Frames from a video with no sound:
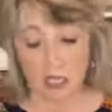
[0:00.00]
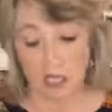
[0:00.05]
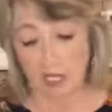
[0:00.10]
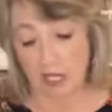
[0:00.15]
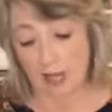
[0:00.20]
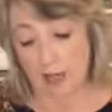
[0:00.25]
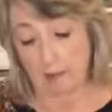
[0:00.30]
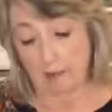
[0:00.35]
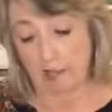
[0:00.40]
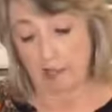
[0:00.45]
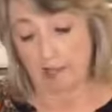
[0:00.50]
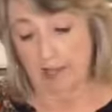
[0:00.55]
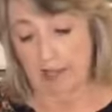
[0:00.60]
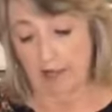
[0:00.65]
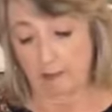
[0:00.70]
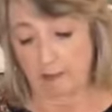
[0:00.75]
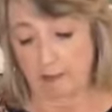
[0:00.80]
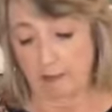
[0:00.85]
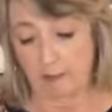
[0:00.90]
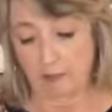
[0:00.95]
Um, a lot
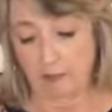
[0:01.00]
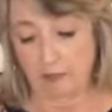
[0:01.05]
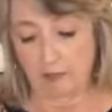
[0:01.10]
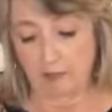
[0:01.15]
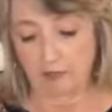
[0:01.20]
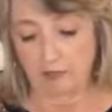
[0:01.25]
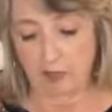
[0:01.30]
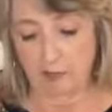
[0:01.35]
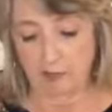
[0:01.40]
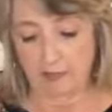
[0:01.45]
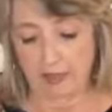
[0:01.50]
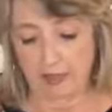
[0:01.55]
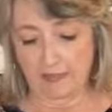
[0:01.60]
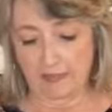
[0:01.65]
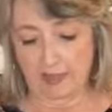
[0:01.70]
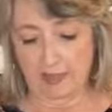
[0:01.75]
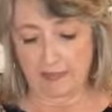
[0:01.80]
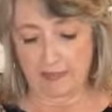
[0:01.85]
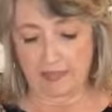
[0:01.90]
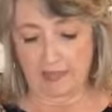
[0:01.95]
of people have told me
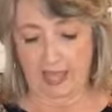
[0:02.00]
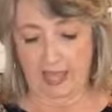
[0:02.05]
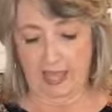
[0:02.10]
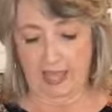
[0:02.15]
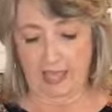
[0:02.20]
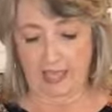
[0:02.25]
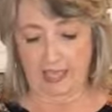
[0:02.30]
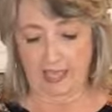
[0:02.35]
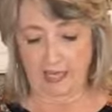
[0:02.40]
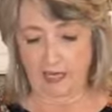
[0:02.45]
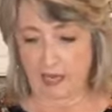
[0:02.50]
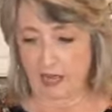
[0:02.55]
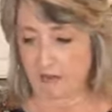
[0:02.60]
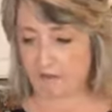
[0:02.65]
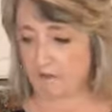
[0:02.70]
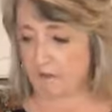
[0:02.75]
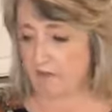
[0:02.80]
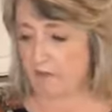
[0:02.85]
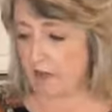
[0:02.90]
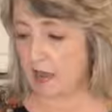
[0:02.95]
that they
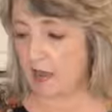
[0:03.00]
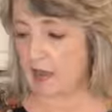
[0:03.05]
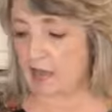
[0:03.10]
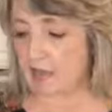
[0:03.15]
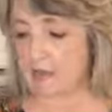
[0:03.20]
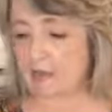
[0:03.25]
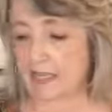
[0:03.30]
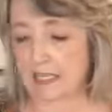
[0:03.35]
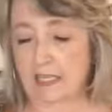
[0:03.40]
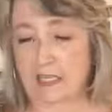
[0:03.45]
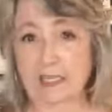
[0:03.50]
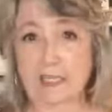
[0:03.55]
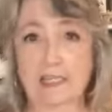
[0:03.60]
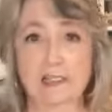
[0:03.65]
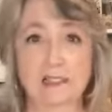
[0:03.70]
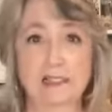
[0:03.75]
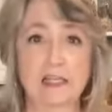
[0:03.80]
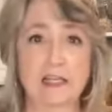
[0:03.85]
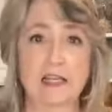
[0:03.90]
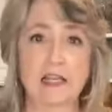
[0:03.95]
cannot find
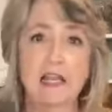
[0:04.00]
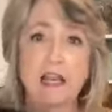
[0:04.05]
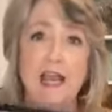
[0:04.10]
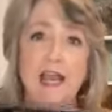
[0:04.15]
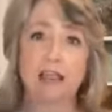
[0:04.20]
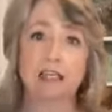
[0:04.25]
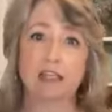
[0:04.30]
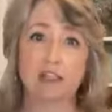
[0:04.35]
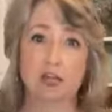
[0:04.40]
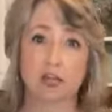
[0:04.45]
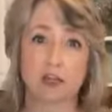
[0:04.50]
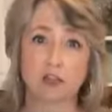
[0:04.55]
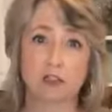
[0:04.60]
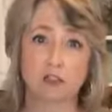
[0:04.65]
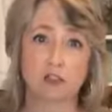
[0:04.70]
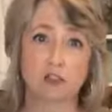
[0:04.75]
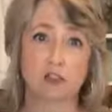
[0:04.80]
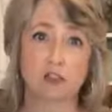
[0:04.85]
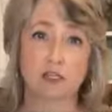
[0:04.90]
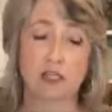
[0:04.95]
these at Dollar
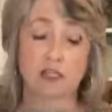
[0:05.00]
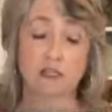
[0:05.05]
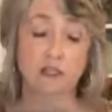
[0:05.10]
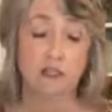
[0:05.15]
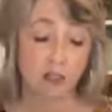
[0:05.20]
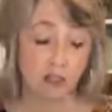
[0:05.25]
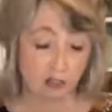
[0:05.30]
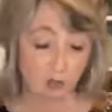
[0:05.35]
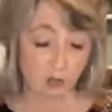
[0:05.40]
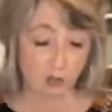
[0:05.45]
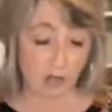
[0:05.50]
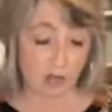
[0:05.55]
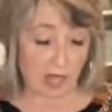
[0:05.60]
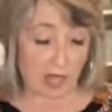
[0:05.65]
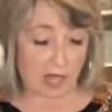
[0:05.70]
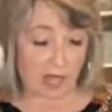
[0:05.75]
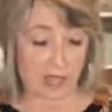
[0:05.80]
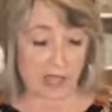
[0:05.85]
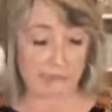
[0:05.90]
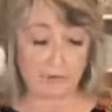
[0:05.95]
Tree. Well,
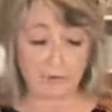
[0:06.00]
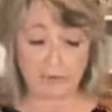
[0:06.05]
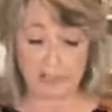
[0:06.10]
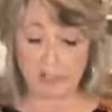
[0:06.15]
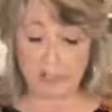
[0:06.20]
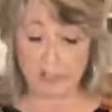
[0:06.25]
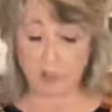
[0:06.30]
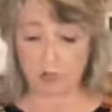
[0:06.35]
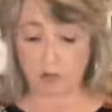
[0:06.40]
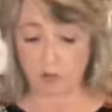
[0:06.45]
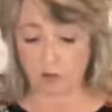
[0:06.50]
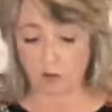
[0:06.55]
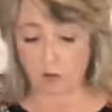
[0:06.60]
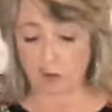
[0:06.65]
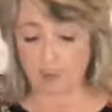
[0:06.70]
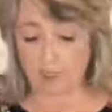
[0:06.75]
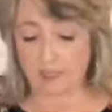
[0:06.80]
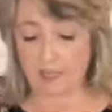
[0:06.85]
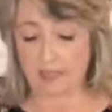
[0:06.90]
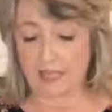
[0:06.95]
I have been
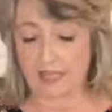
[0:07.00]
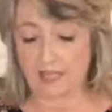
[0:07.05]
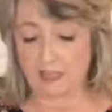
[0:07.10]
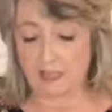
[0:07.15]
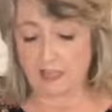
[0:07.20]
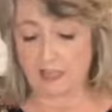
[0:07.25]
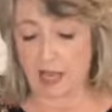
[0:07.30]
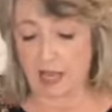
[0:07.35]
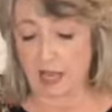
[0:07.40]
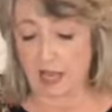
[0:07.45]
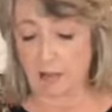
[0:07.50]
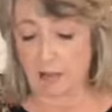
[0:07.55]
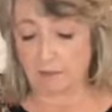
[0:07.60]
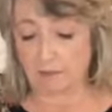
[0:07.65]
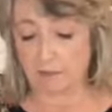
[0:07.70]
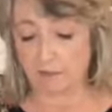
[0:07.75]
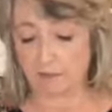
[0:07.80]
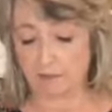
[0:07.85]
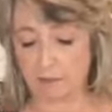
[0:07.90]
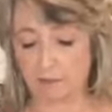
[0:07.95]
told that um,
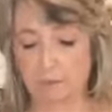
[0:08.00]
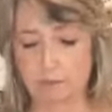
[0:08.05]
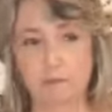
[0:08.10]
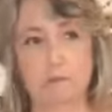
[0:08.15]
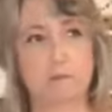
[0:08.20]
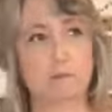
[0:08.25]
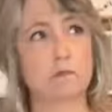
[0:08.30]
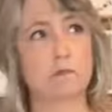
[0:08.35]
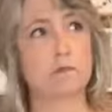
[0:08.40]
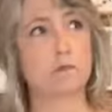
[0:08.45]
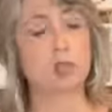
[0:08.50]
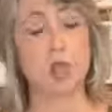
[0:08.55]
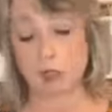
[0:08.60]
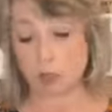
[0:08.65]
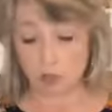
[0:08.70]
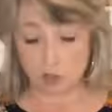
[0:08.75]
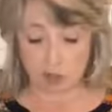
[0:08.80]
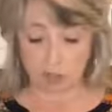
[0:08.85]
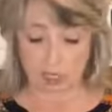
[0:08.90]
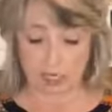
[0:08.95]

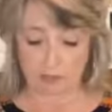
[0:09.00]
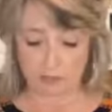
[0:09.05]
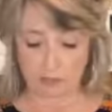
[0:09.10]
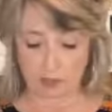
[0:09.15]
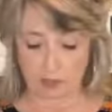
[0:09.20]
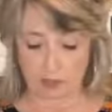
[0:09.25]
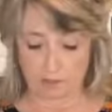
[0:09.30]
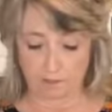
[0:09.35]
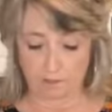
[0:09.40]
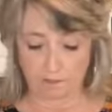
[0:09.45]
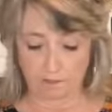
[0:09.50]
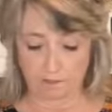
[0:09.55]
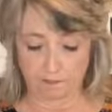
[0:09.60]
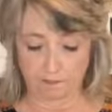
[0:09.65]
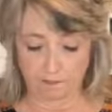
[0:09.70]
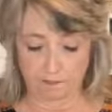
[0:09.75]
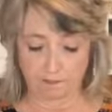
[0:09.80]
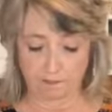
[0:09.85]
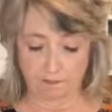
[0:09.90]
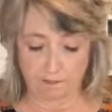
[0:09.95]
Dollar General
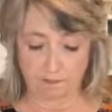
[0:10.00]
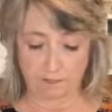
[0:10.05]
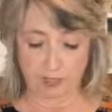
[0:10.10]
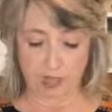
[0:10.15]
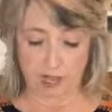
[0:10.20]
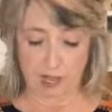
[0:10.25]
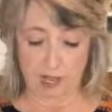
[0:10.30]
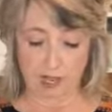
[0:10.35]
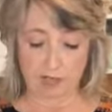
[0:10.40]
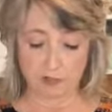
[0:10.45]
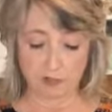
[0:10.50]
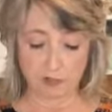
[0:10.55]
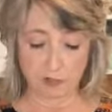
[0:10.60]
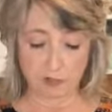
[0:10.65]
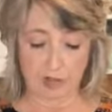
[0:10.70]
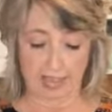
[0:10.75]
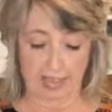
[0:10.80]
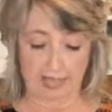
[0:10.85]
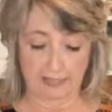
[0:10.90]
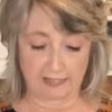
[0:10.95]
also
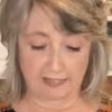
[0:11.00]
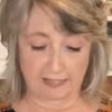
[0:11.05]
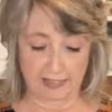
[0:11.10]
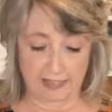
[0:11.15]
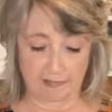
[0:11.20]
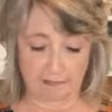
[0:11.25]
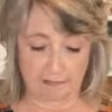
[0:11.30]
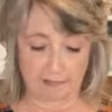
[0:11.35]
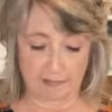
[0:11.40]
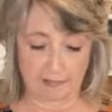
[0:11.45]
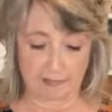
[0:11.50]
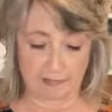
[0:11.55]
has them,